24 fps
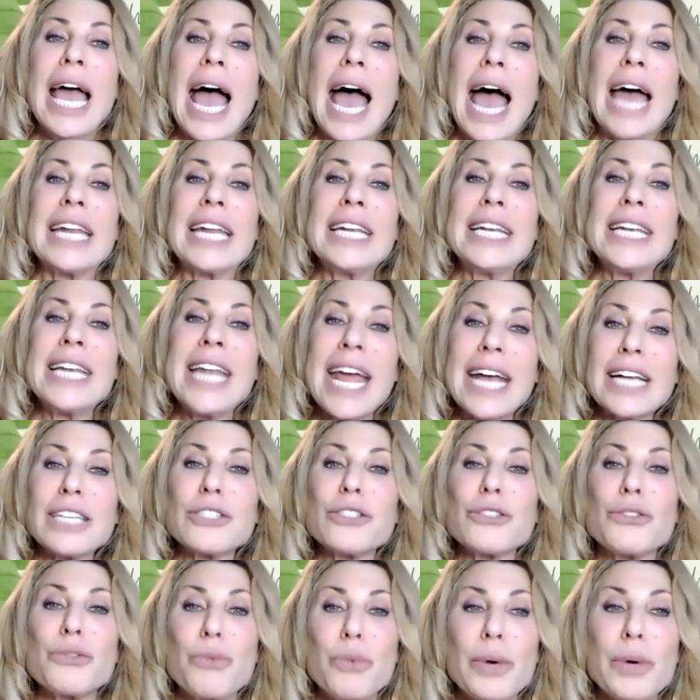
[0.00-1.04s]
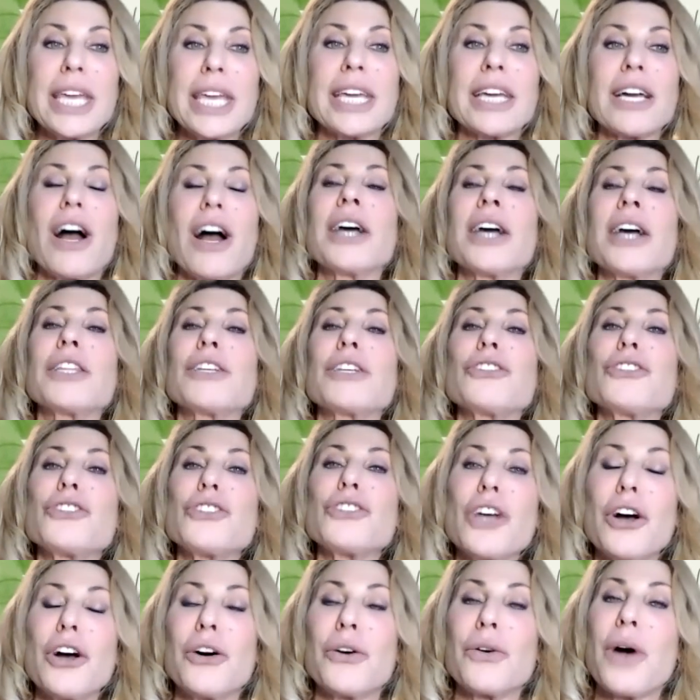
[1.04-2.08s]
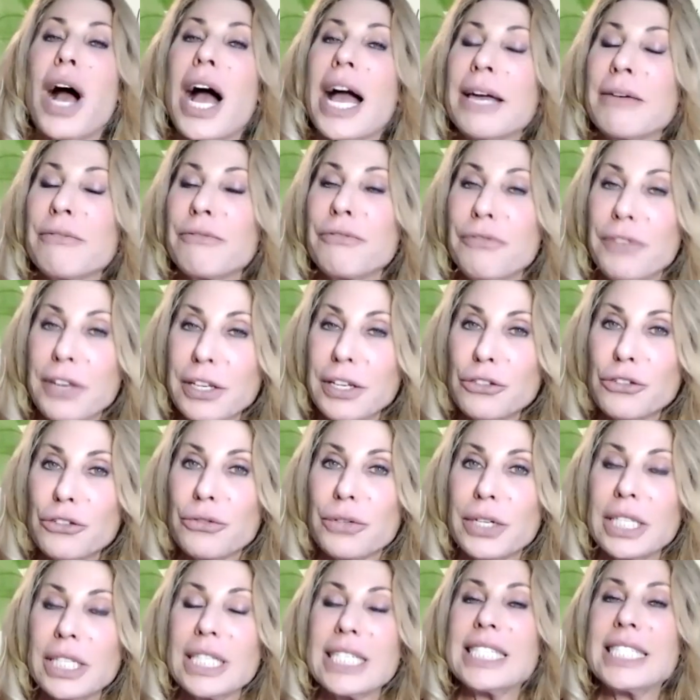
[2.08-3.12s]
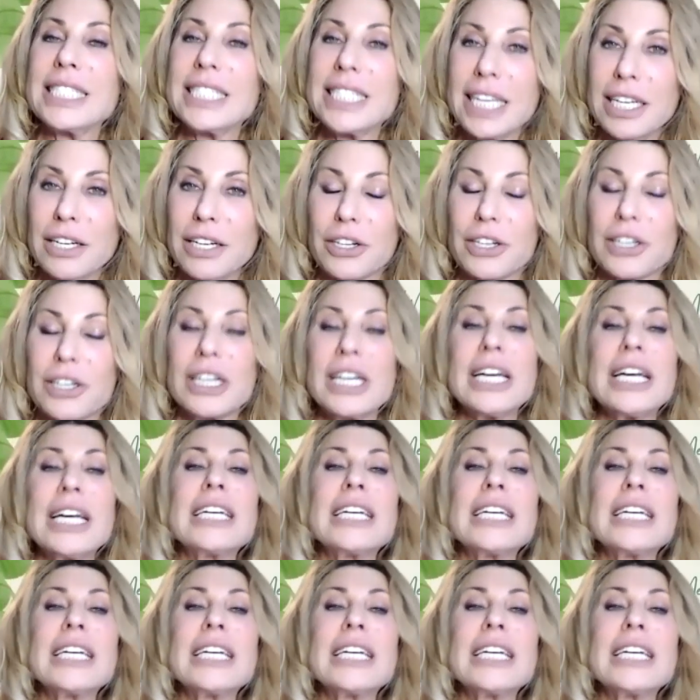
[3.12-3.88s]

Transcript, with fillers: And next week on the show, I am featuring the singer,